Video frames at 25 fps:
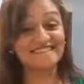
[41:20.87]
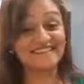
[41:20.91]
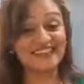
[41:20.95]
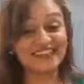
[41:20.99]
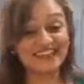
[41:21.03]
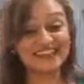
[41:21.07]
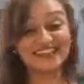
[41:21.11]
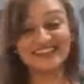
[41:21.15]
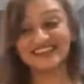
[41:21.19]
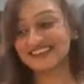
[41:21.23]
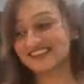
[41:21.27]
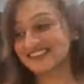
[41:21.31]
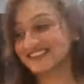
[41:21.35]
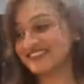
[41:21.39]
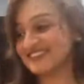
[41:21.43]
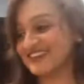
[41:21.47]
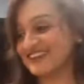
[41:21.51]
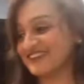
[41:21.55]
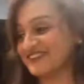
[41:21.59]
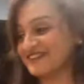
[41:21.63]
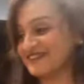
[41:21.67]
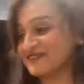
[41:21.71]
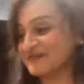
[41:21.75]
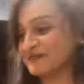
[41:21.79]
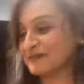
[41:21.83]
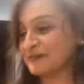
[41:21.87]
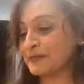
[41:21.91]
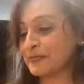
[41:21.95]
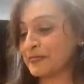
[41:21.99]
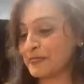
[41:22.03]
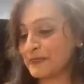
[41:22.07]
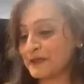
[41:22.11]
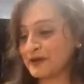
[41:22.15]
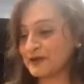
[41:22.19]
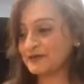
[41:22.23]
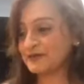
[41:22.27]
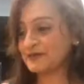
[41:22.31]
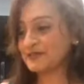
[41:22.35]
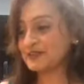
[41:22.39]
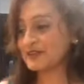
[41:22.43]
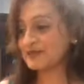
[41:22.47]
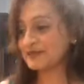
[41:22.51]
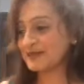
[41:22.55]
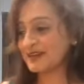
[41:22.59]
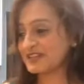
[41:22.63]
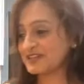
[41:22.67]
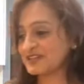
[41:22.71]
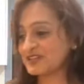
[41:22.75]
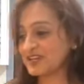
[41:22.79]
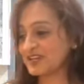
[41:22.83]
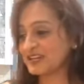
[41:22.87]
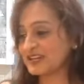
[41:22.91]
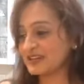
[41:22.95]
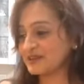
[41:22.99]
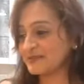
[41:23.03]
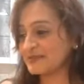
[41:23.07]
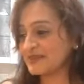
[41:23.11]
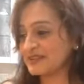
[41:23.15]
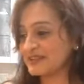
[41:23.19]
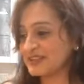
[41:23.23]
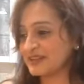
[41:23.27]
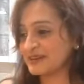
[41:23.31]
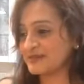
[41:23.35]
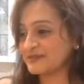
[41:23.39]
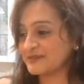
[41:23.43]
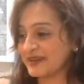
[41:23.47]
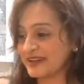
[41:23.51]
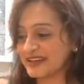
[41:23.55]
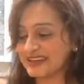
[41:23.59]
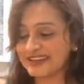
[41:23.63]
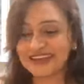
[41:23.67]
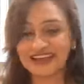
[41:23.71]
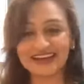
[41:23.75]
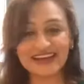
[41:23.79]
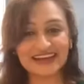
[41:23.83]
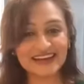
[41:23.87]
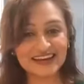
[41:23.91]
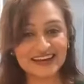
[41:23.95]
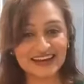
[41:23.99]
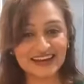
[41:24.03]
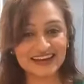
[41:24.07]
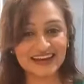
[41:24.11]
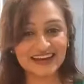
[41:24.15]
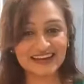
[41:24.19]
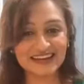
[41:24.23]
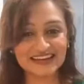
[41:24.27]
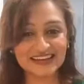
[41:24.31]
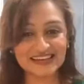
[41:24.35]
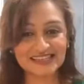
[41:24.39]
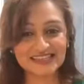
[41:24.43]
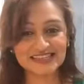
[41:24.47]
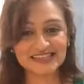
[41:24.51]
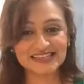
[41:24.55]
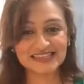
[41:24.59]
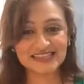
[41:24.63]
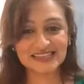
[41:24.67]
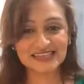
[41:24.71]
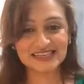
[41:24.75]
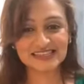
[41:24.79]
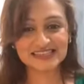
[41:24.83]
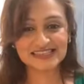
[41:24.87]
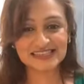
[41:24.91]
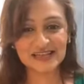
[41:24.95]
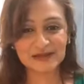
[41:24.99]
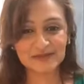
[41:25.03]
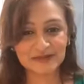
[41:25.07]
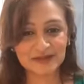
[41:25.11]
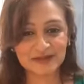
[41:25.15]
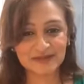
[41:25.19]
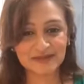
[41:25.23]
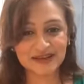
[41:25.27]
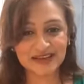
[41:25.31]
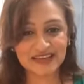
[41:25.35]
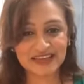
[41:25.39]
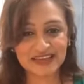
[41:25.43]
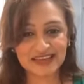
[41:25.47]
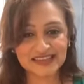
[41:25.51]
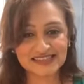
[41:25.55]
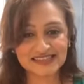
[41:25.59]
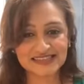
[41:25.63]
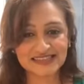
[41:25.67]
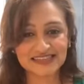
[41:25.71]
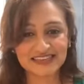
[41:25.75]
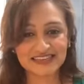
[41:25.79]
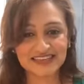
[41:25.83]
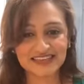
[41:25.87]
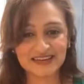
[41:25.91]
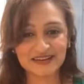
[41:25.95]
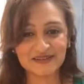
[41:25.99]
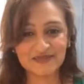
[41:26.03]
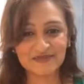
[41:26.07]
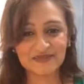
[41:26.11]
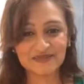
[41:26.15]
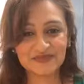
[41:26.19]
really good stuff. Hopefully my chicken will be done by then and I can just assemble my quesadilla.